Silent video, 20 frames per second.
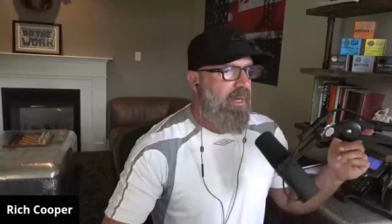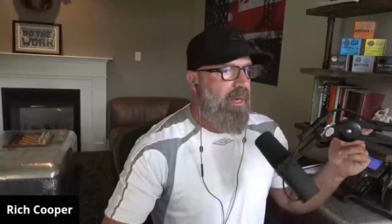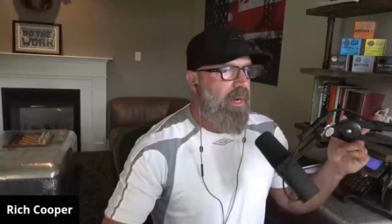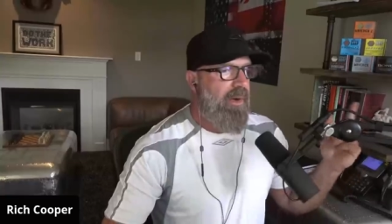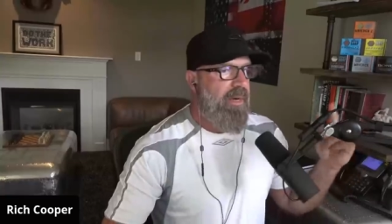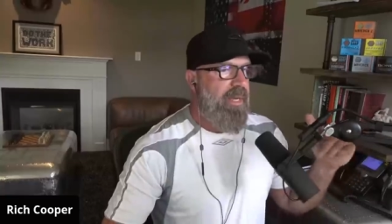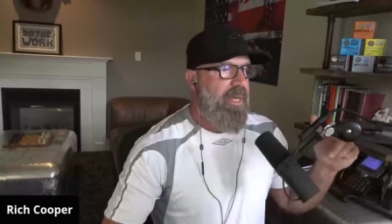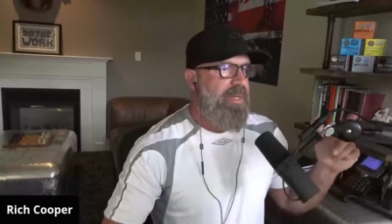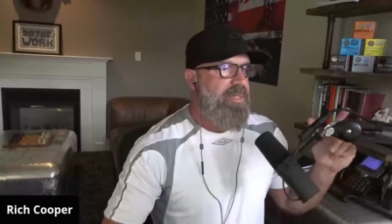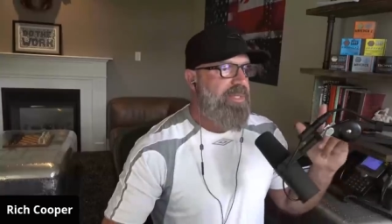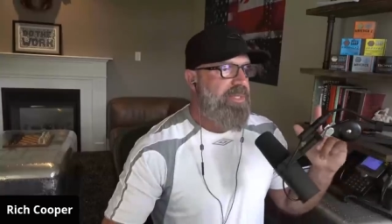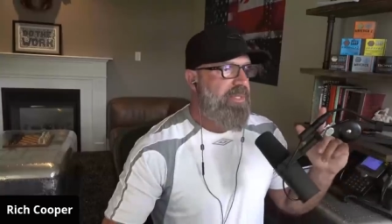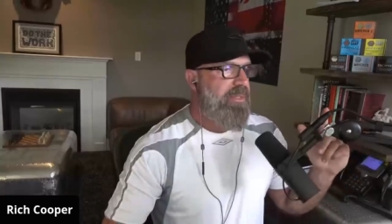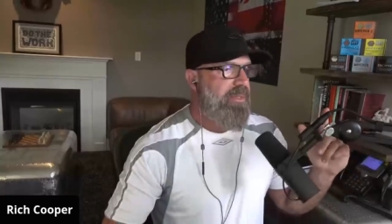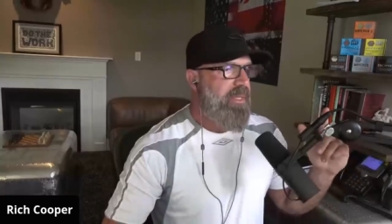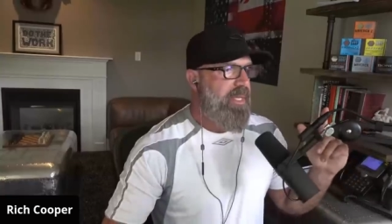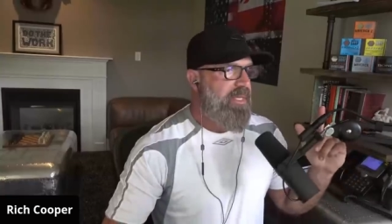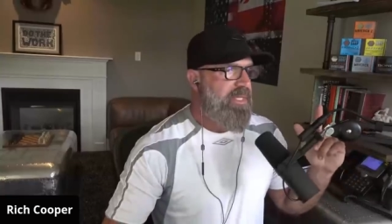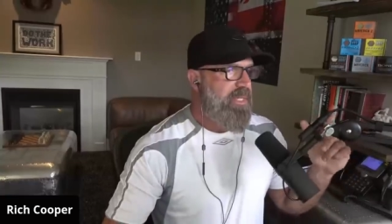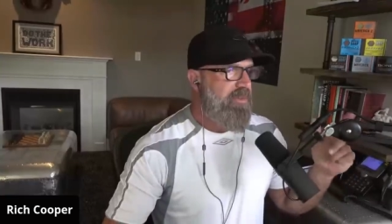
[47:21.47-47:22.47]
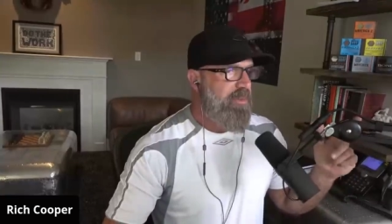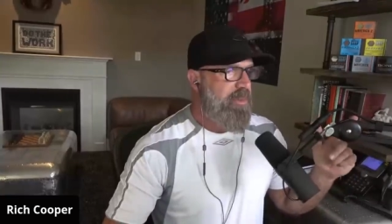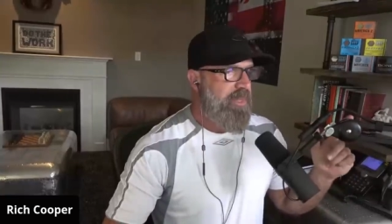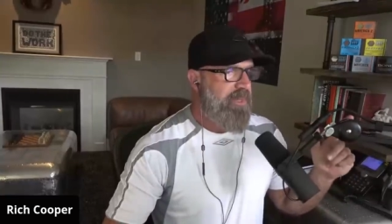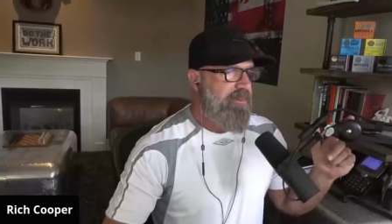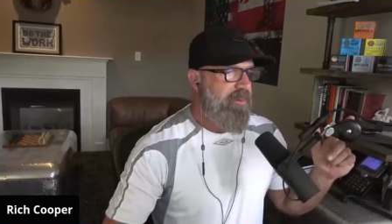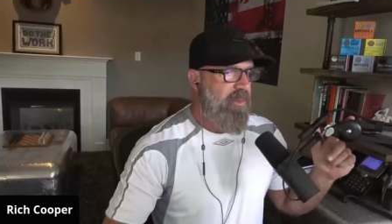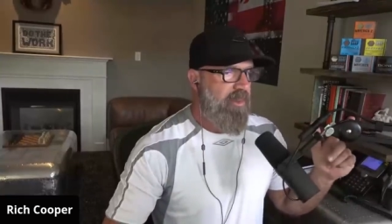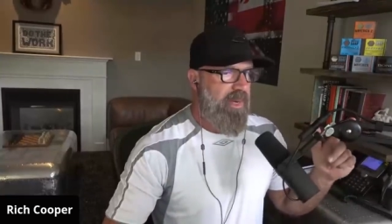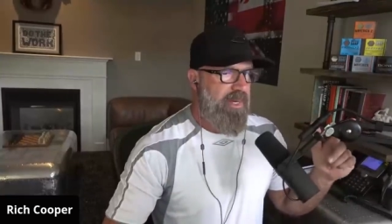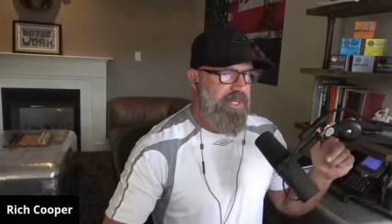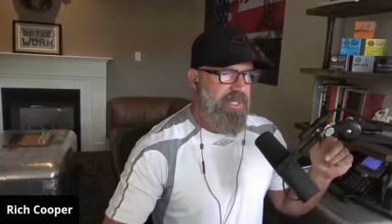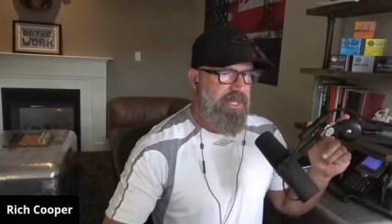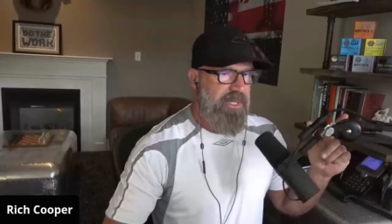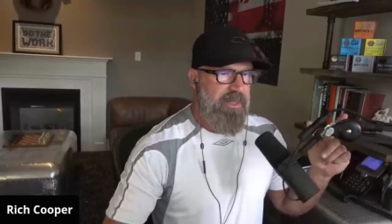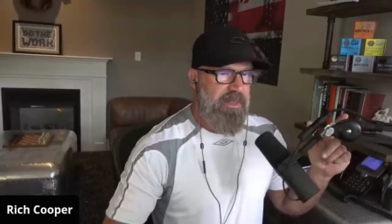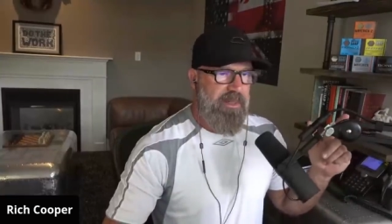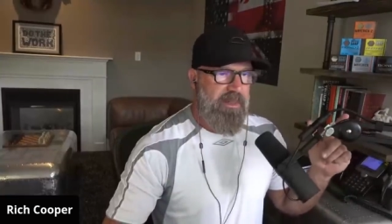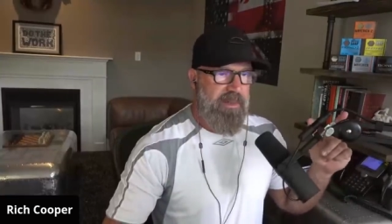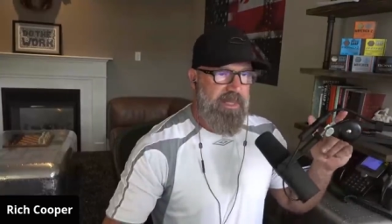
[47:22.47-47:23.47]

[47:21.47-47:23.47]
All right, guys, thanks everybody for watching.